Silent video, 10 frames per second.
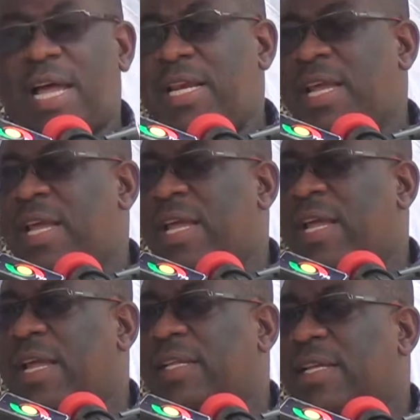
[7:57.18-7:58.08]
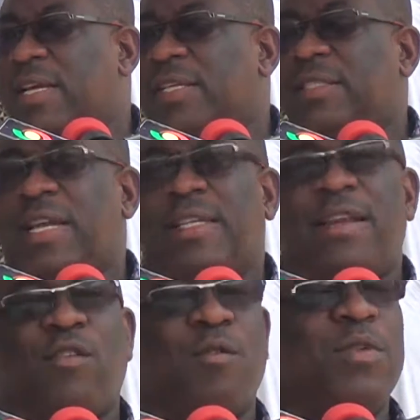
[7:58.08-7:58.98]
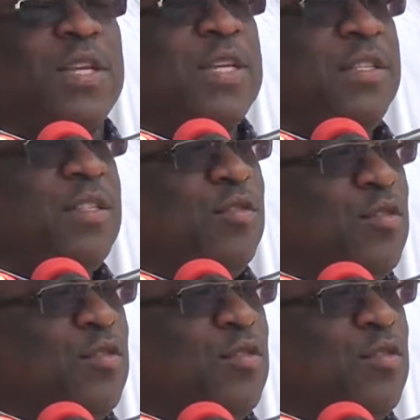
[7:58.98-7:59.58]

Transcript: at the International Telecommunications